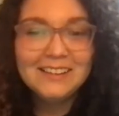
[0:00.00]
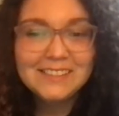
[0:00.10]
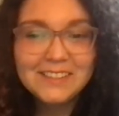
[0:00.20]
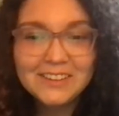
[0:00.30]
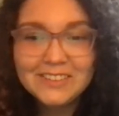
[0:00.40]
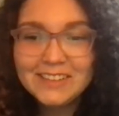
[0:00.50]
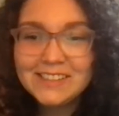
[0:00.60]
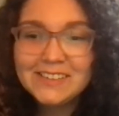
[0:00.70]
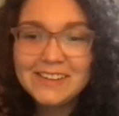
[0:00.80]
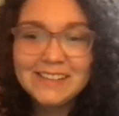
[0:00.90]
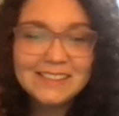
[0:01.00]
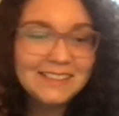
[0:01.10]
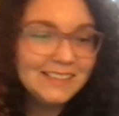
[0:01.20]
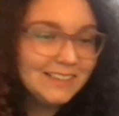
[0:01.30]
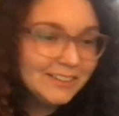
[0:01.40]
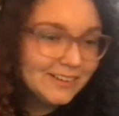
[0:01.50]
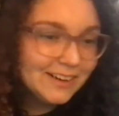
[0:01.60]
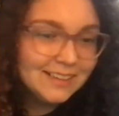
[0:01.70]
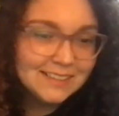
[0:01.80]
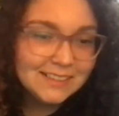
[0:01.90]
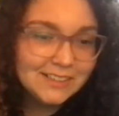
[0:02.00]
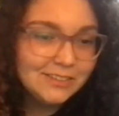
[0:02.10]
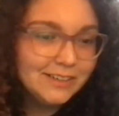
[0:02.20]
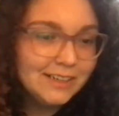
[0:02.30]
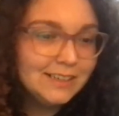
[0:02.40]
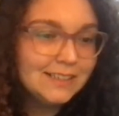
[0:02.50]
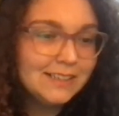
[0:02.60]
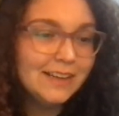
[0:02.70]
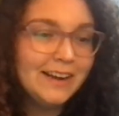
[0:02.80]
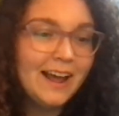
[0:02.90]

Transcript: So let's go ahead and see who else is tuning in tonight.